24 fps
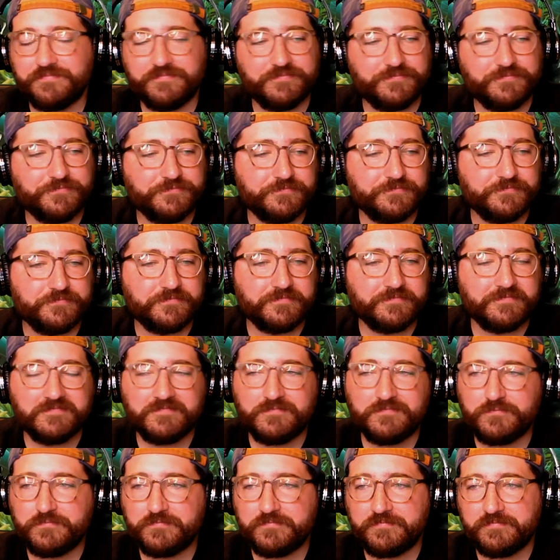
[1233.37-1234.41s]

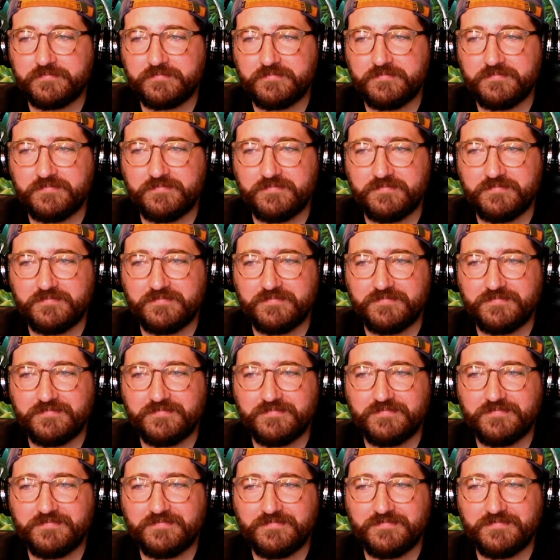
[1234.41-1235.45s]

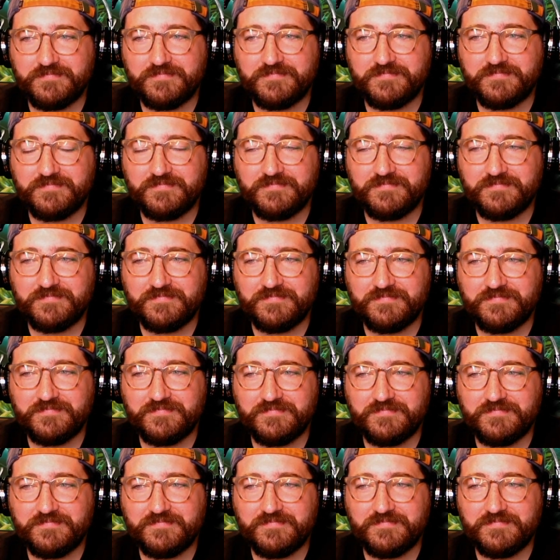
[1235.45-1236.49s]

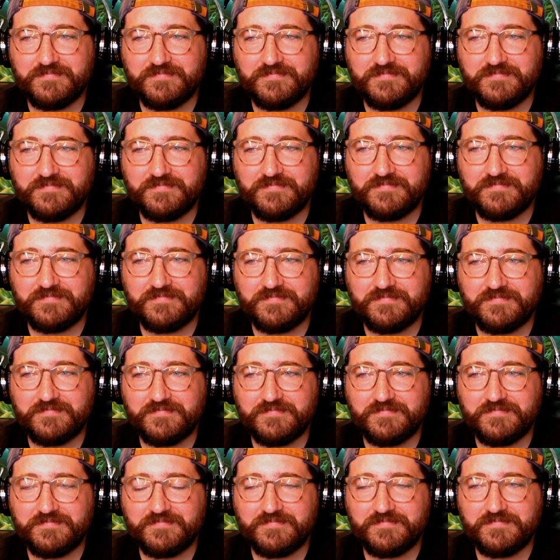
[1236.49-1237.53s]

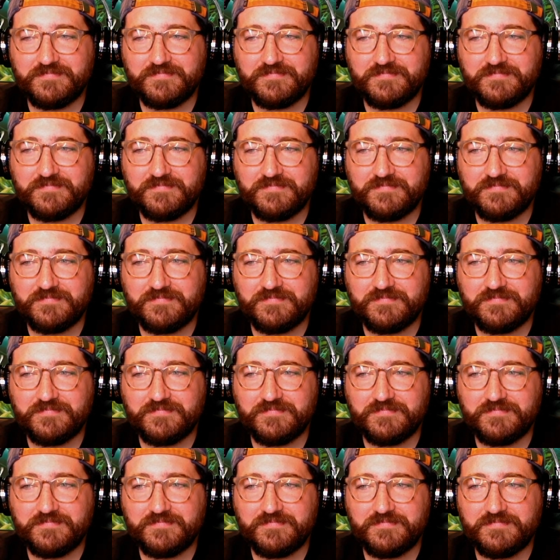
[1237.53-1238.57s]

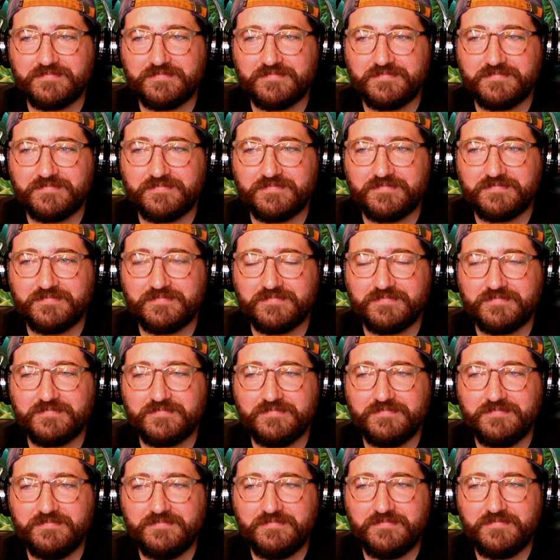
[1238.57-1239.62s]

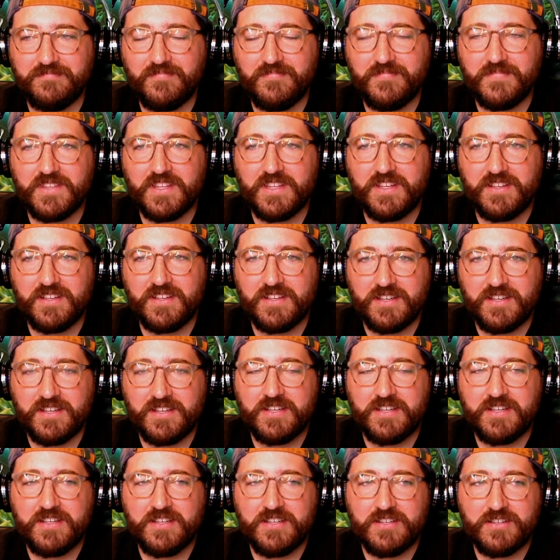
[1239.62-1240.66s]

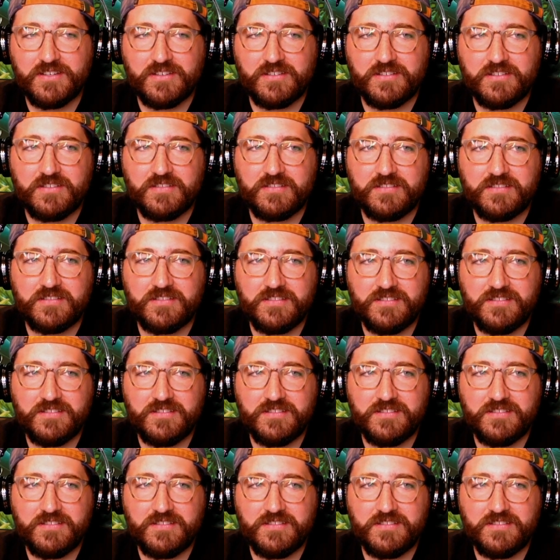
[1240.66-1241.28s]
This person isn't speaking.